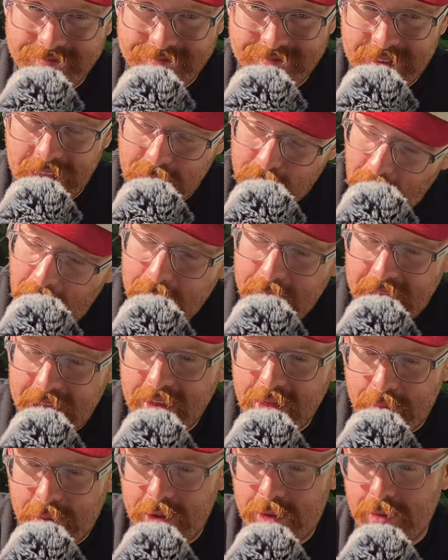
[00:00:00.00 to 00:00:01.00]
This is why we hate
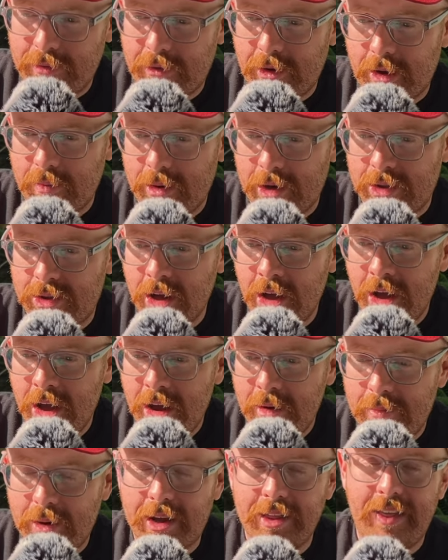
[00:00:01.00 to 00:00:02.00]
the Brits so fucking much.
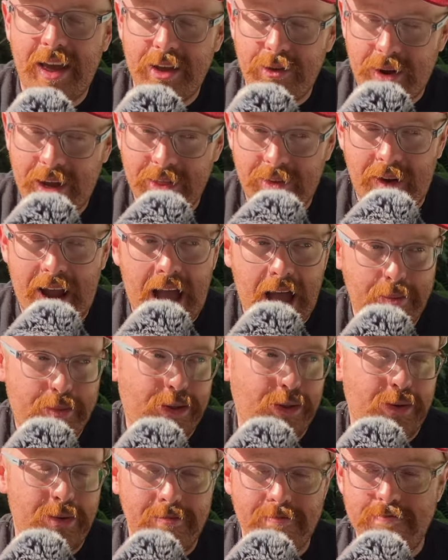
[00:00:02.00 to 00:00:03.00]
Because they tried their
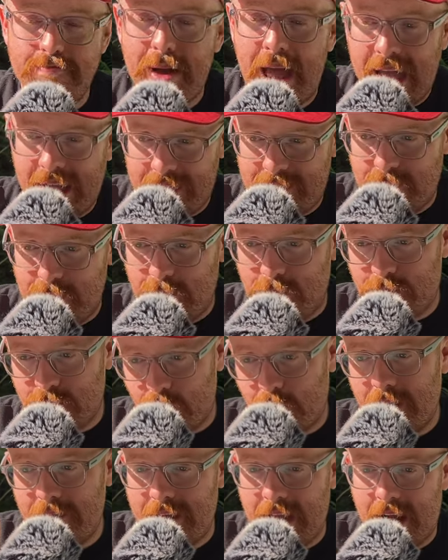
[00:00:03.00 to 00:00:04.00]
absolute best to
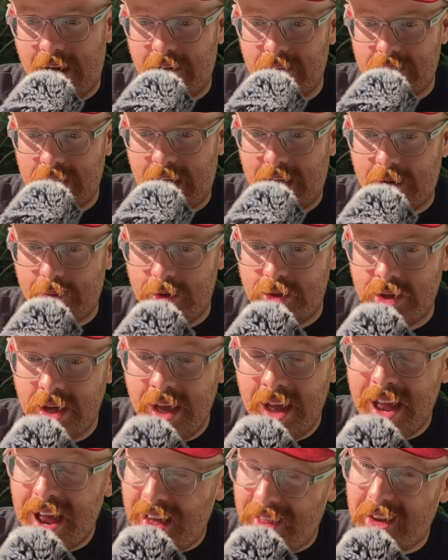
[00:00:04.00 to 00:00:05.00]
destroy the Irish language,
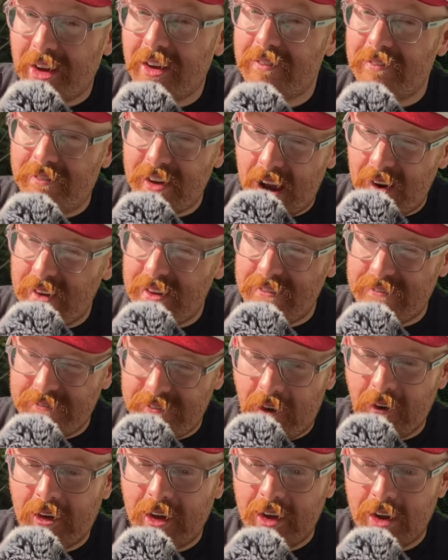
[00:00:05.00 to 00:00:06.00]
and they got very
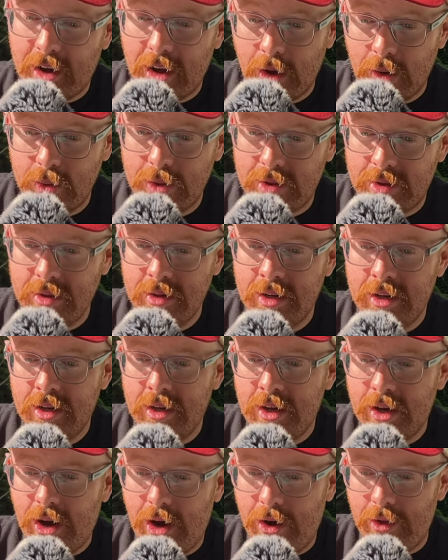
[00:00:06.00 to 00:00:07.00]
fucking close.
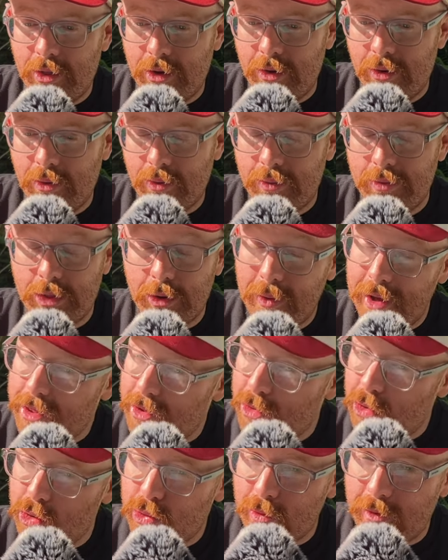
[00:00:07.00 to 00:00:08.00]
Although there is a
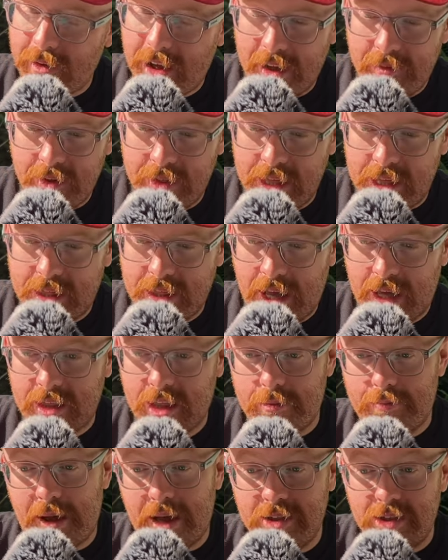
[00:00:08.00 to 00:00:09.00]
huge revival these days,
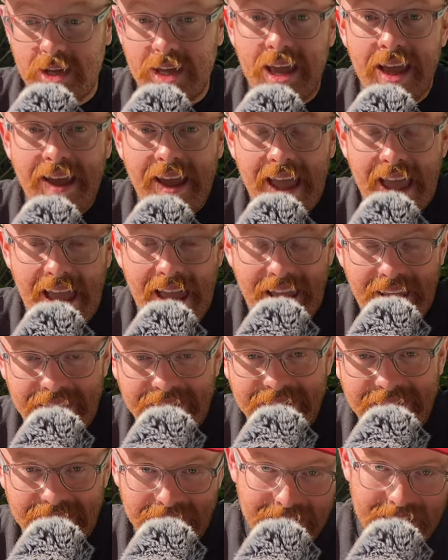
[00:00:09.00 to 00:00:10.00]
especially
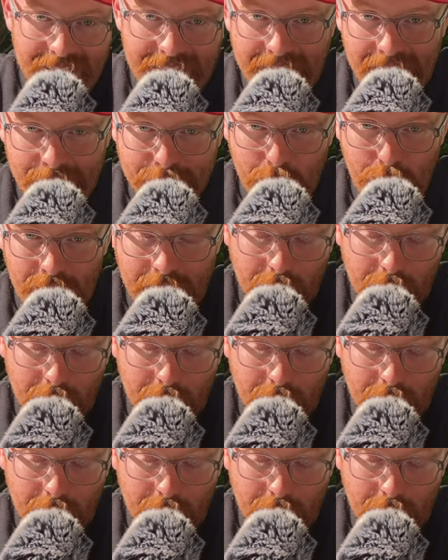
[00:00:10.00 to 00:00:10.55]
in the kneecap movie.